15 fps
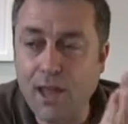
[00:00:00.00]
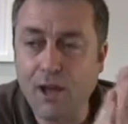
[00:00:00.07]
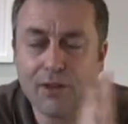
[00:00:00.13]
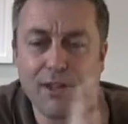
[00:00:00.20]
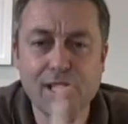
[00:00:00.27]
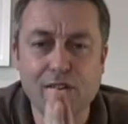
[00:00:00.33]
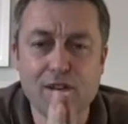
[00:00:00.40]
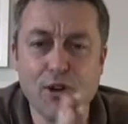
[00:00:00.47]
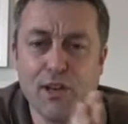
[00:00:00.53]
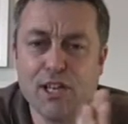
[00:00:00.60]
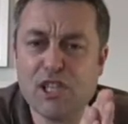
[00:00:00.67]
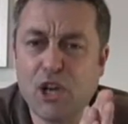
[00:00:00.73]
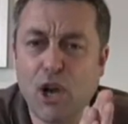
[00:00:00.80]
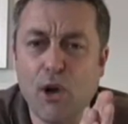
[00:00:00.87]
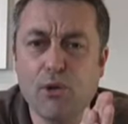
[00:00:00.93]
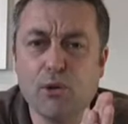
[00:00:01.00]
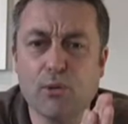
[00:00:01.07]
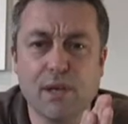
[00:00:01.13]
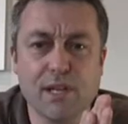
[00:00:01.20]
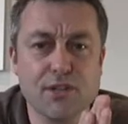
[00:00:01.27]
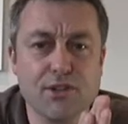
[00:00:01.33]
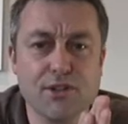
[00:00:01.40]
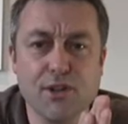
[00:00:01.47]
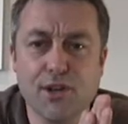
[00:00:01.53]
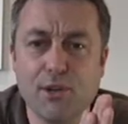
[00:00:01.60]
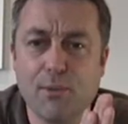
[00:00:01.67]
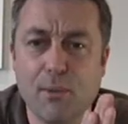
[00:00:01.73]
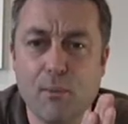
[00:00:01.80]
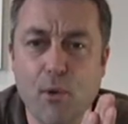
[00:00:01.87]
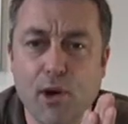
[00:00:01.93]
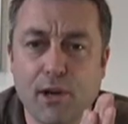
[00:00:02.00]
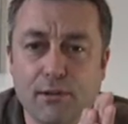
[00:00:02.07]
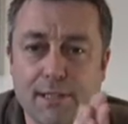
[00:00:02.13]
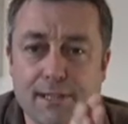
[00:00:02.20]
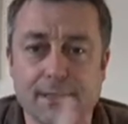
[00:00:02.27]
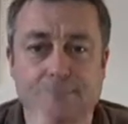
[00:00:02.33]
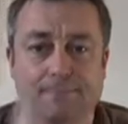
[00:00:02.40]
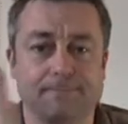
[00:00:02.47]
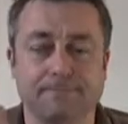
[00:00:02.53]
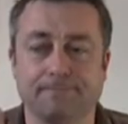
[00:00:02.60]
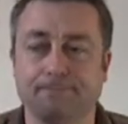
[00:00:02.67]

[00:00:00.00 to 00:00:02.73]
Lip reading: I think that in total there's 31 wineries.